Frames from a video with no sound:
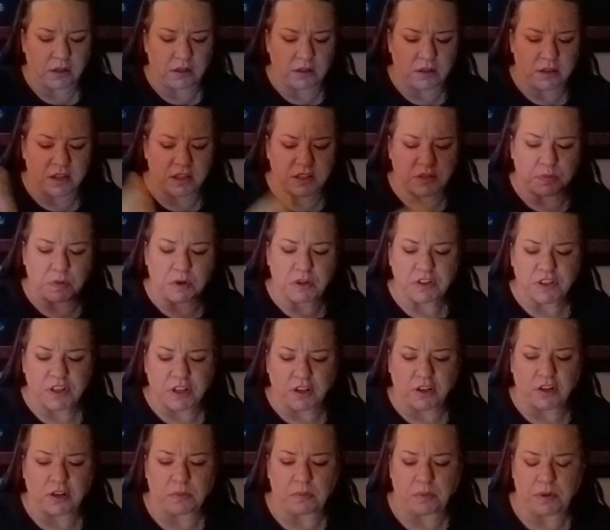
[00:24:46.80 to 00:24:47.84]
This
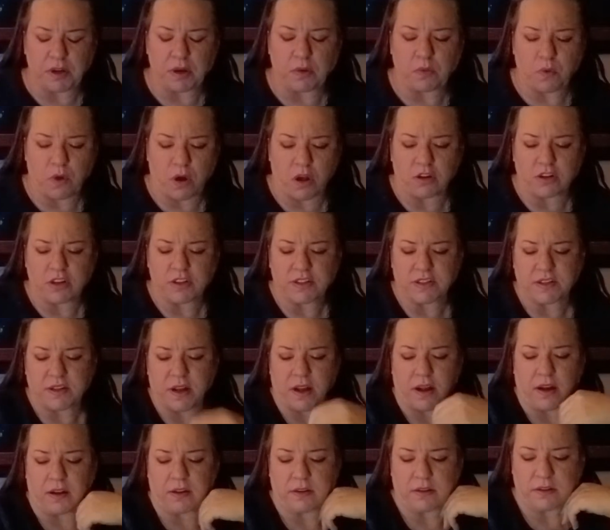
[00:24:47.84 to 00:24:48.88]
person could be a water
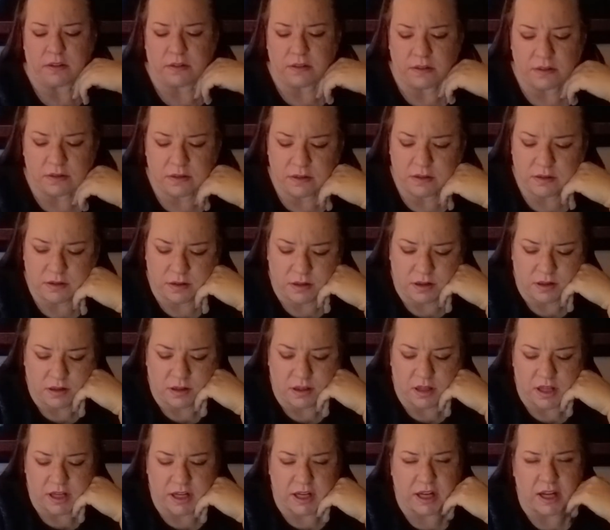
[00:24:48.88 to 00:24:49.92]
sign,
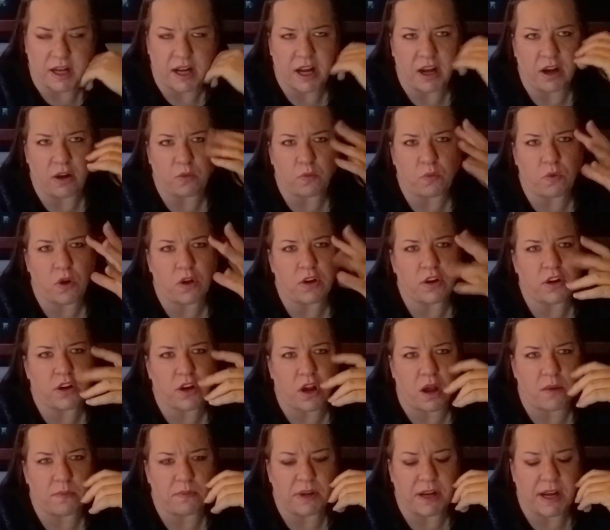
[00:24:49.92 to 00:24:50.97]
like an air-water
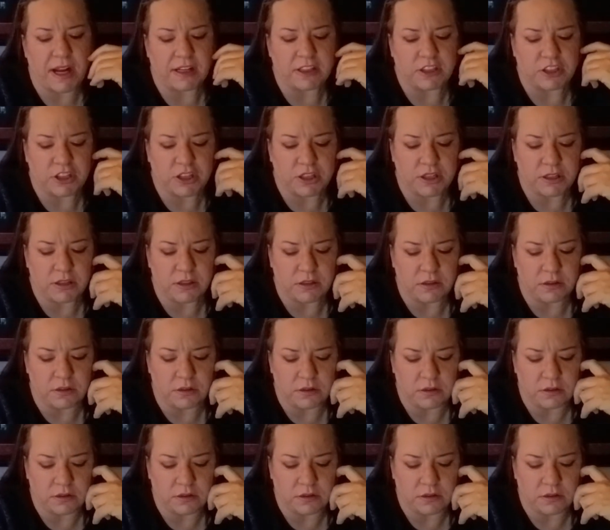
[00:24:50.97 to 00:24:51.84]
combination.